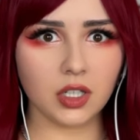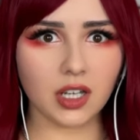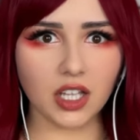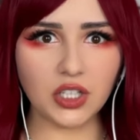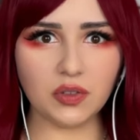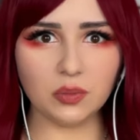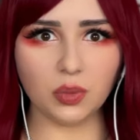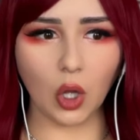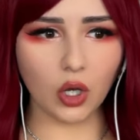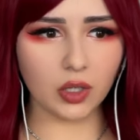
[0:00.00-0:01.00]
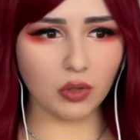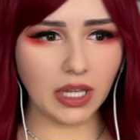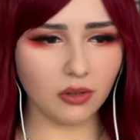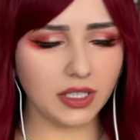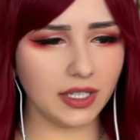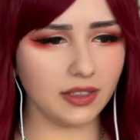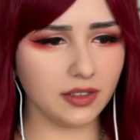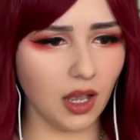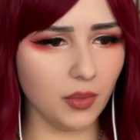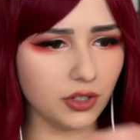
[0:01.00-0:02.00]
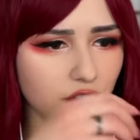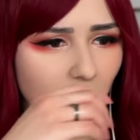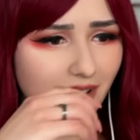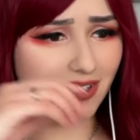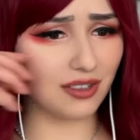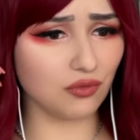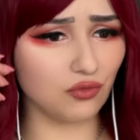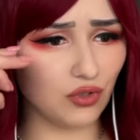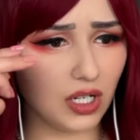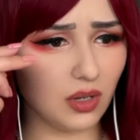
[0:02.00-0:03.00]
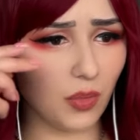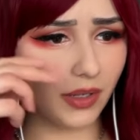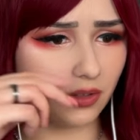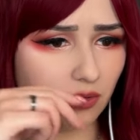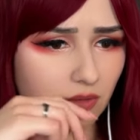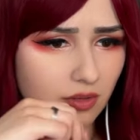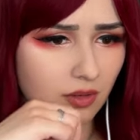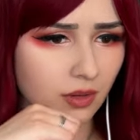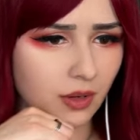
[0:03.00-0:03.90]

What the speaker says: Can't even block it without taking damage. That is really bad news.